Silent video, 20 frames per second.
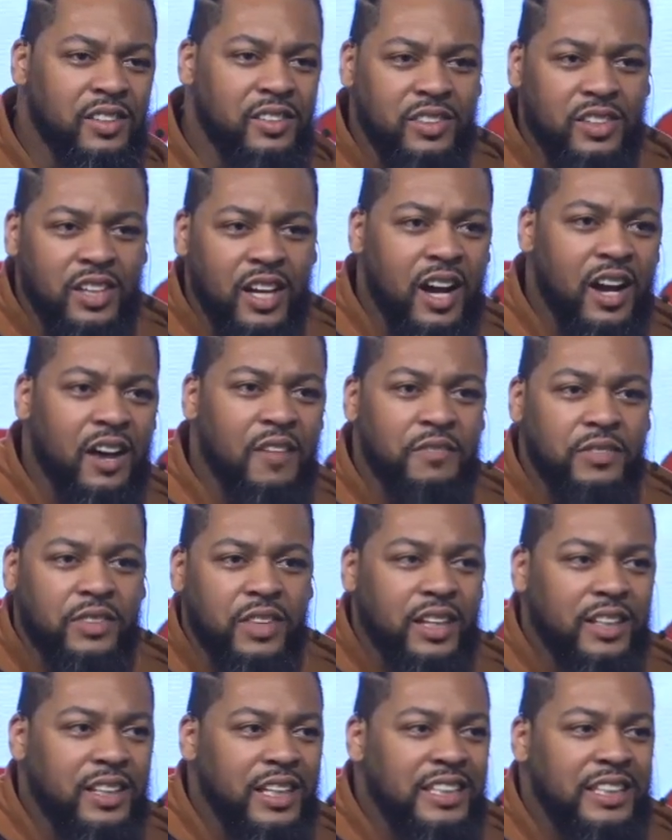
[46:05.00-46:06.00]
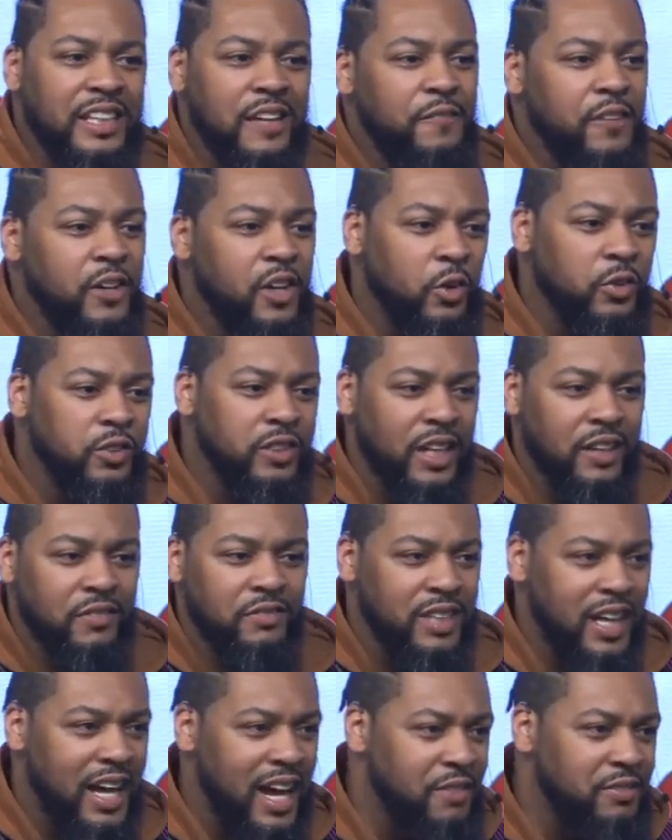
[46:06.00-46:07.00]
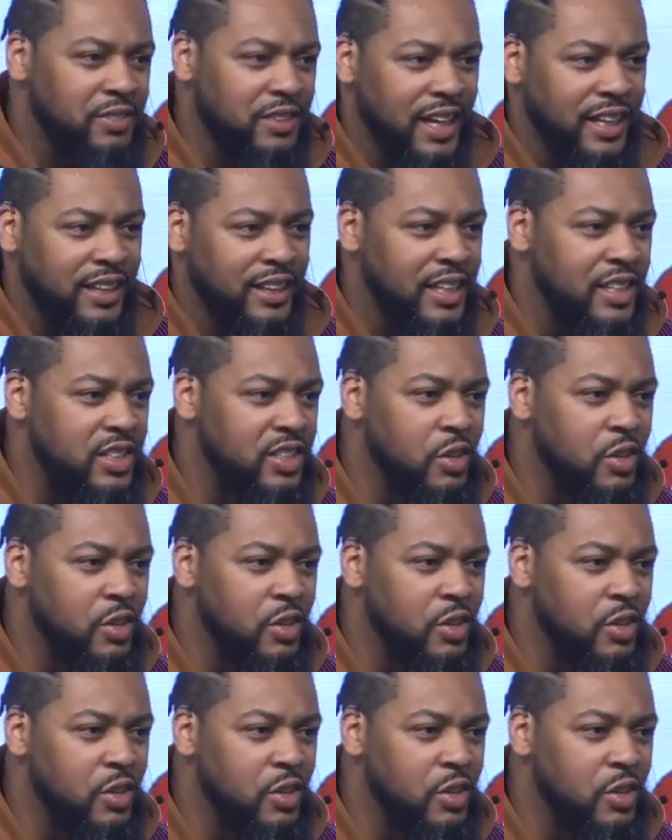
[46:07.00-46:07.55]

the, the, the difficulty of times like this.